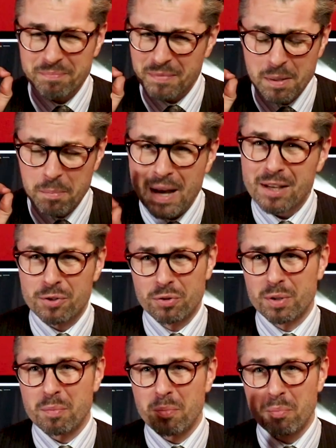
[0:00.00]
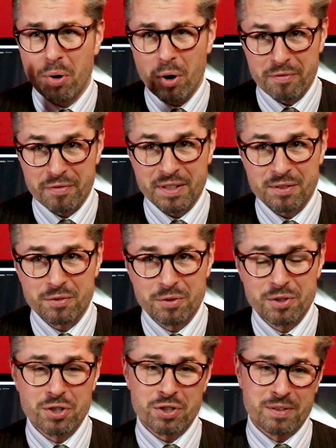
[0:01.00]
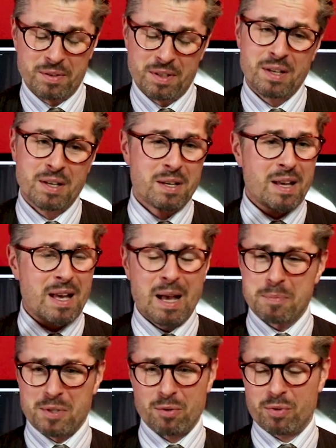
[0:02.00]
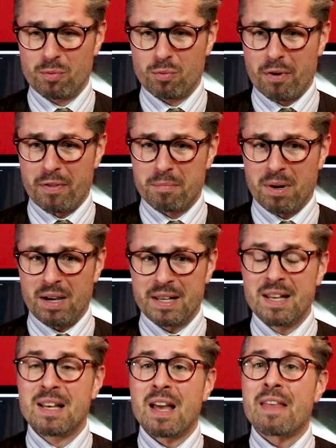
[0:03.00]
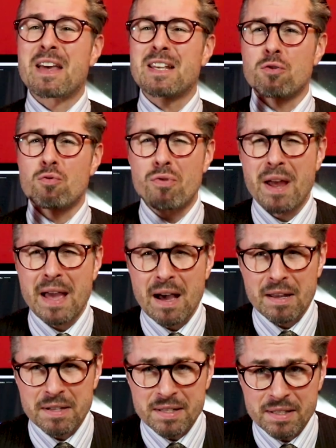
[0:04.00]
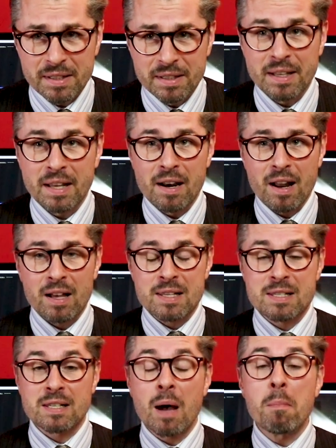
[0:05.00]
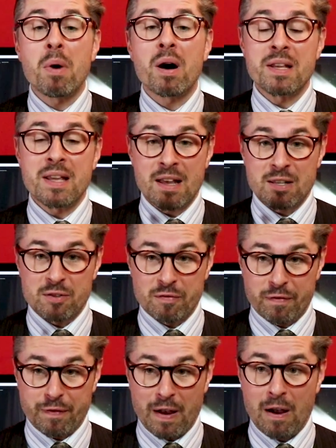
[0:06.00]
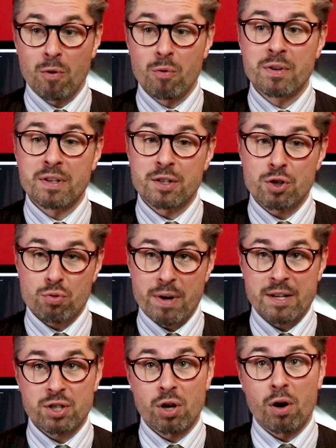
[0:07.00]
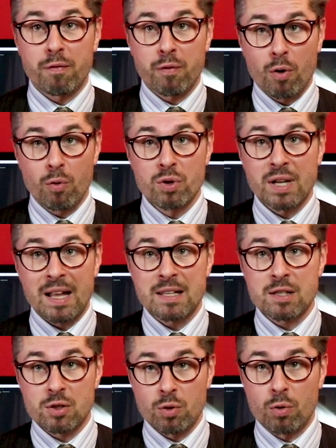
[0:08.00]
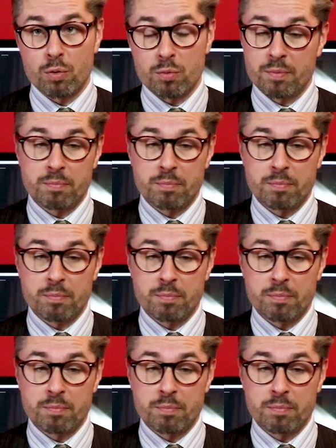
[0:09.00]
immaculate, perfect condition. Absolutely worth the buy, and there's rareness in it and luck. Somebody has found a treasure of old unsold